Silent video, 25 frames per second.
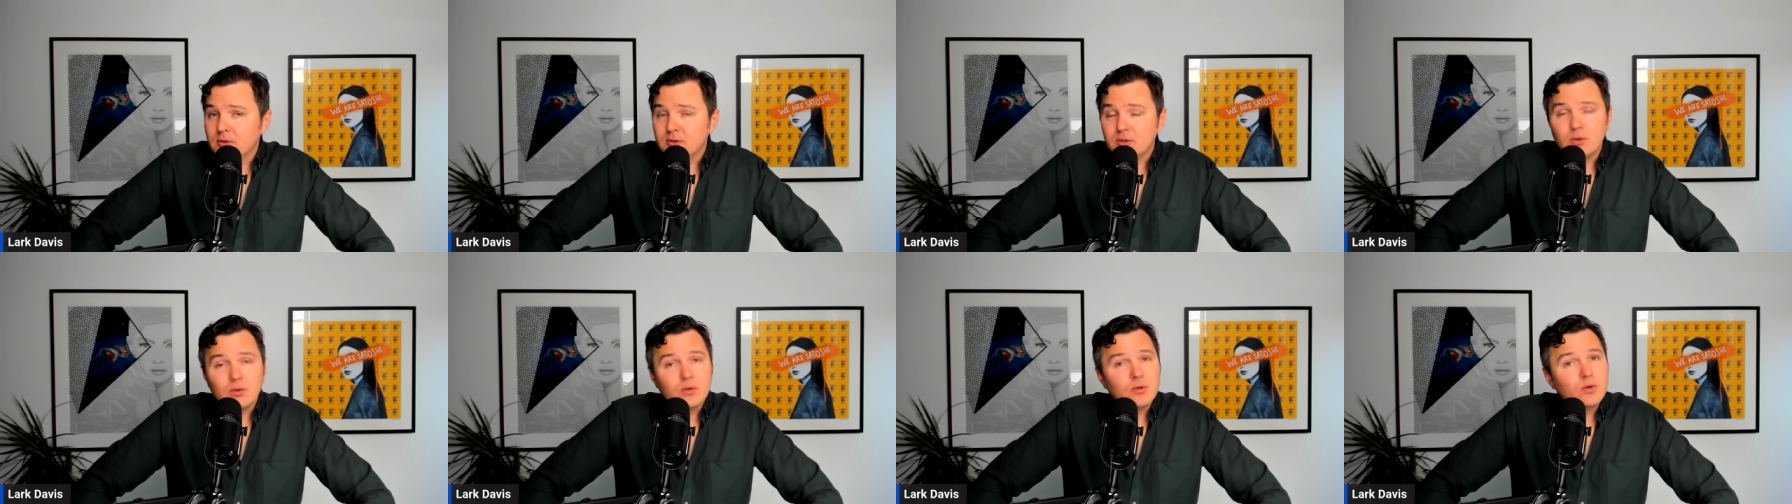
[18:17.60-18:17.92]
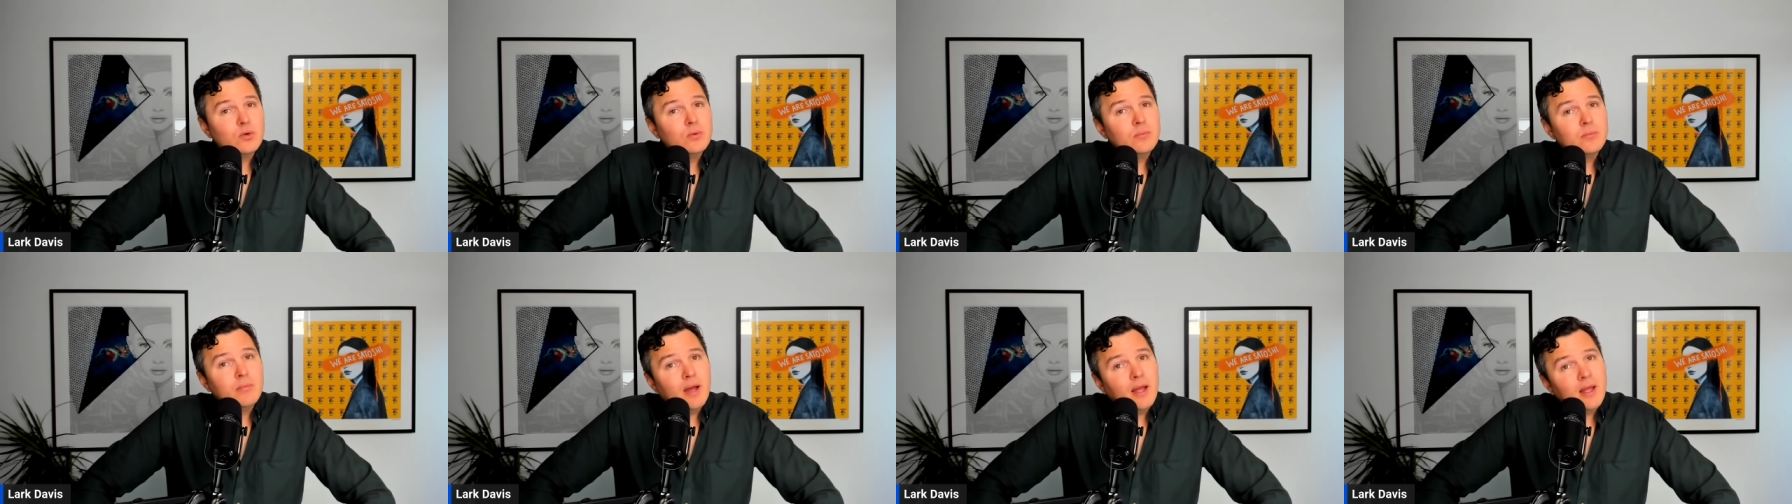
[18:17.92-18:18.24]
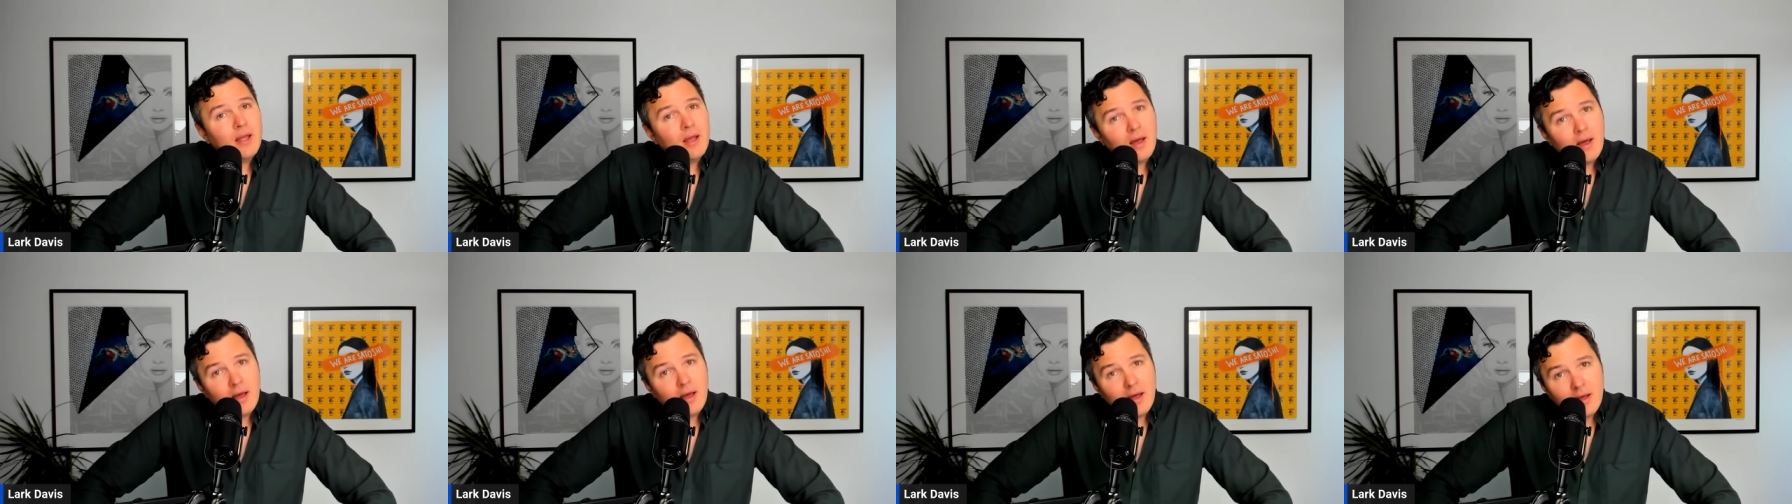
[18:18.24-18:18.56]
There's no
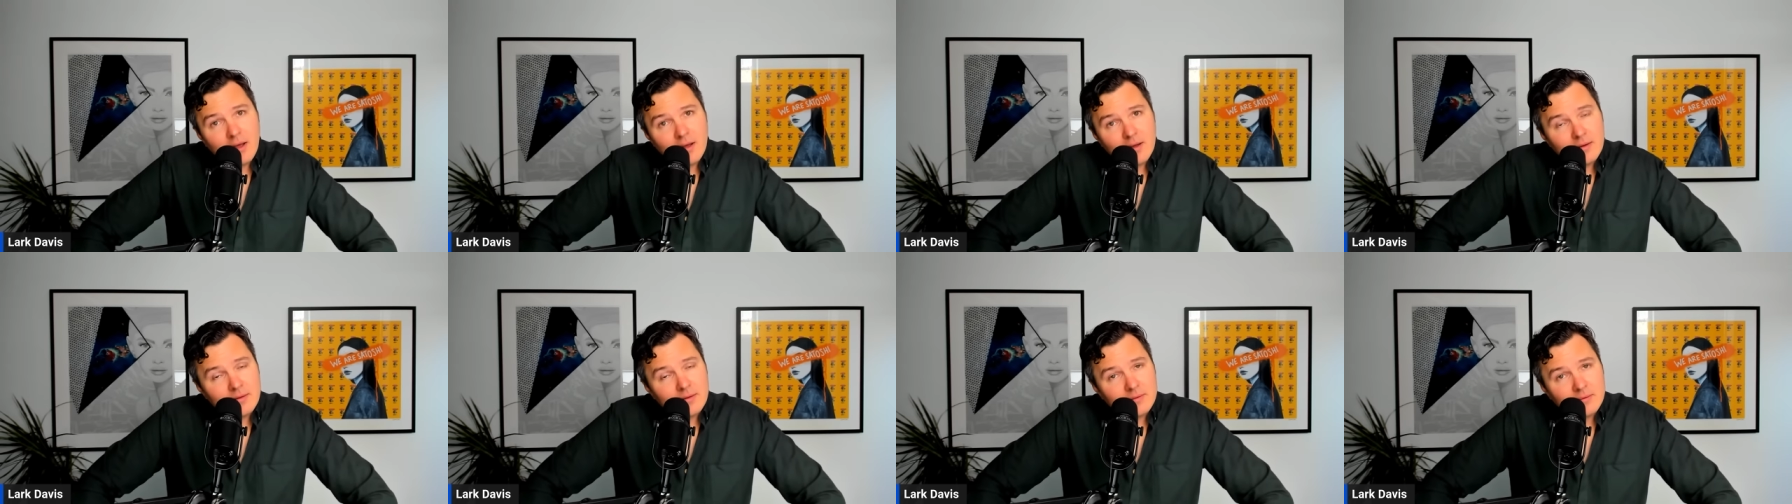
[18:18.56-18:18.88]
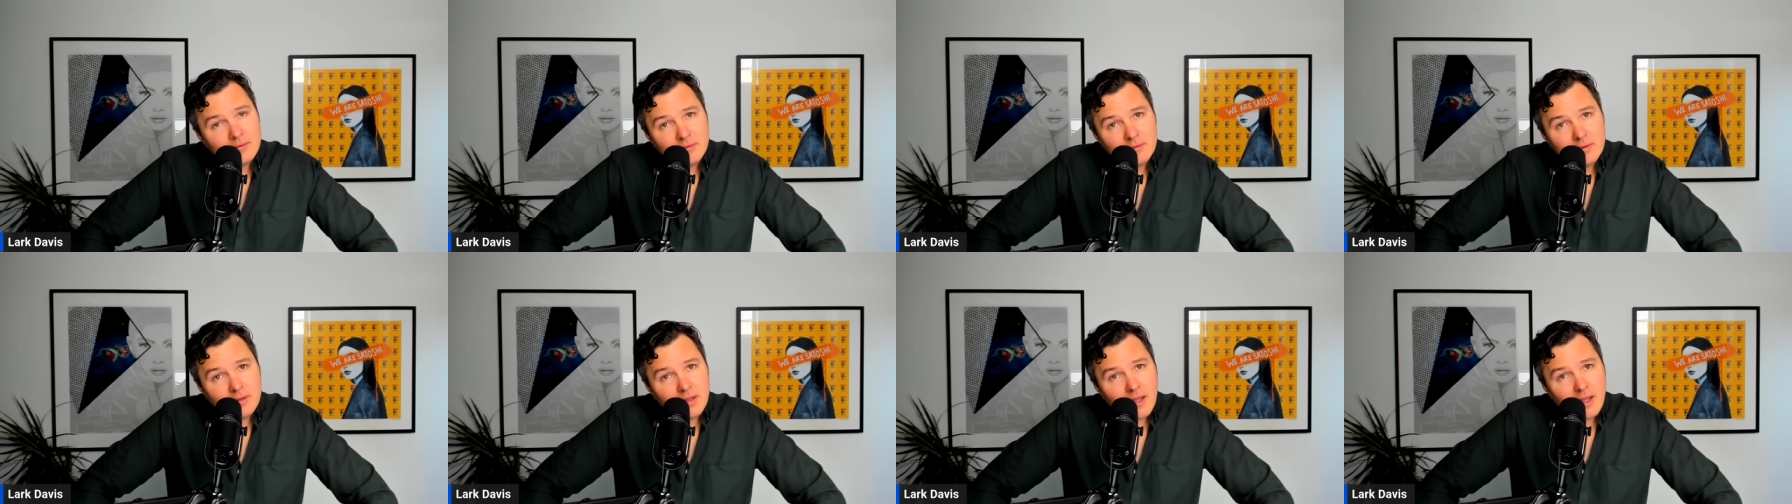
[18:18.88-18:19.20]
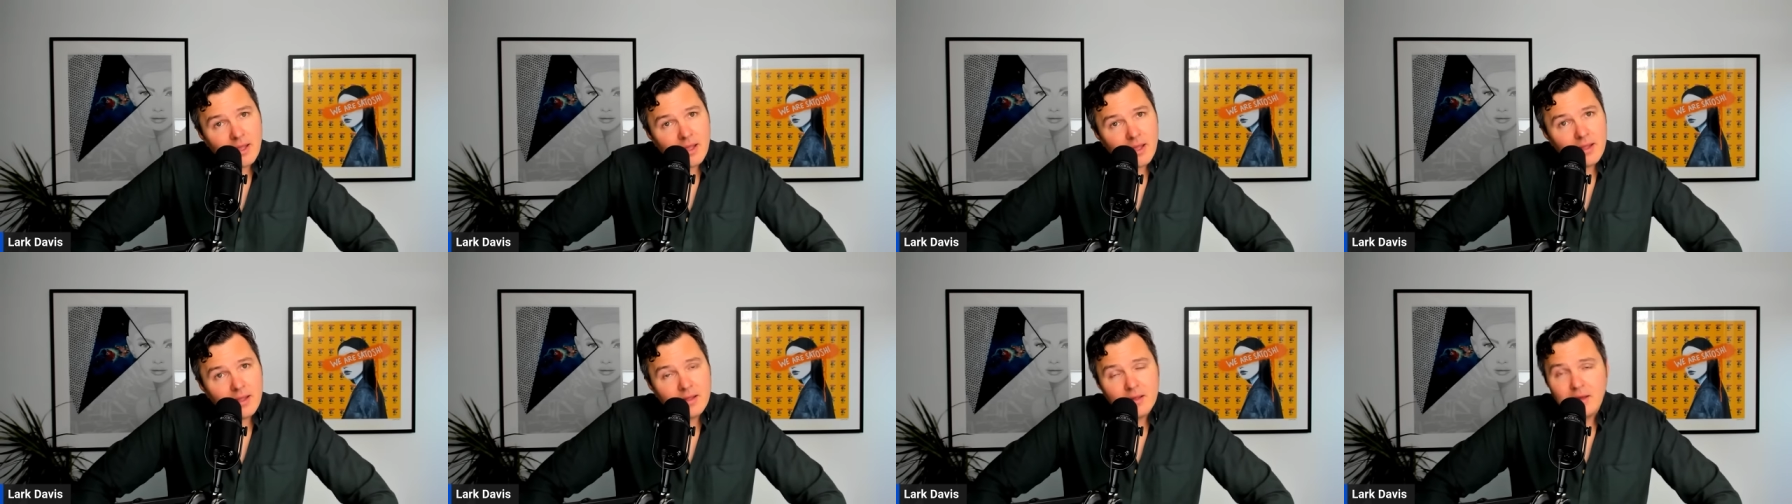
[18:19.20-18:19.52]
kumbaya,
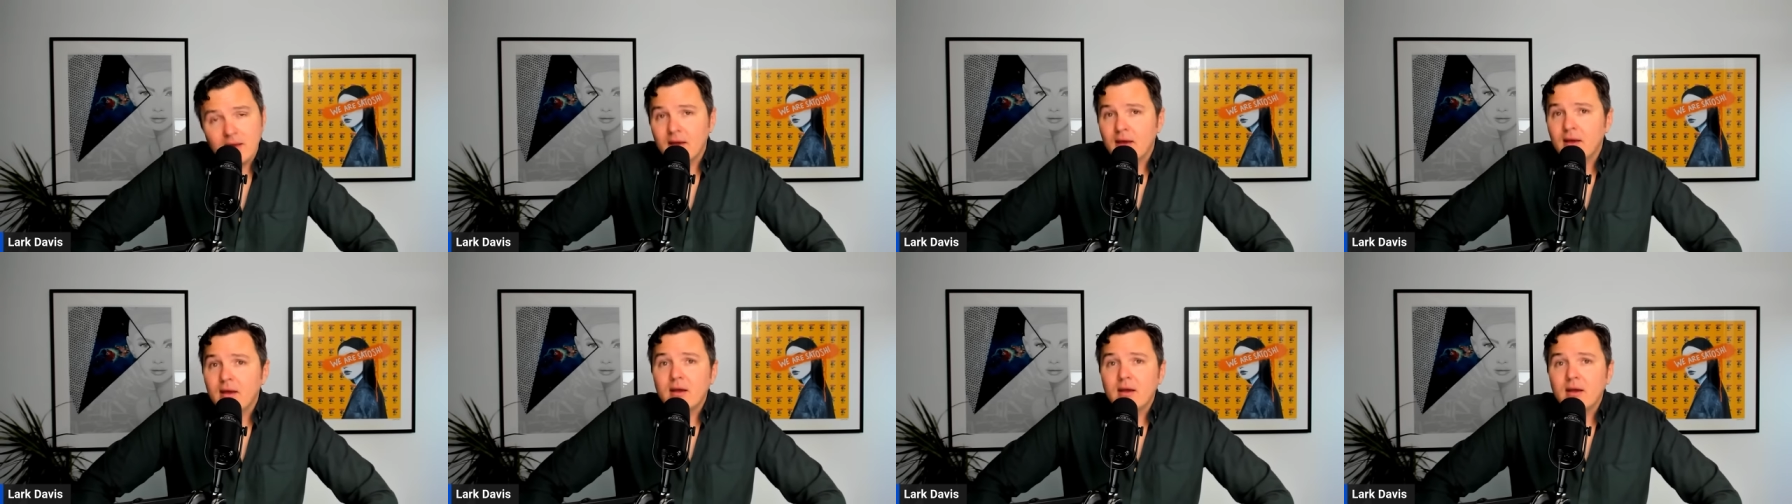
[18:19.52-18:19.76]
okay?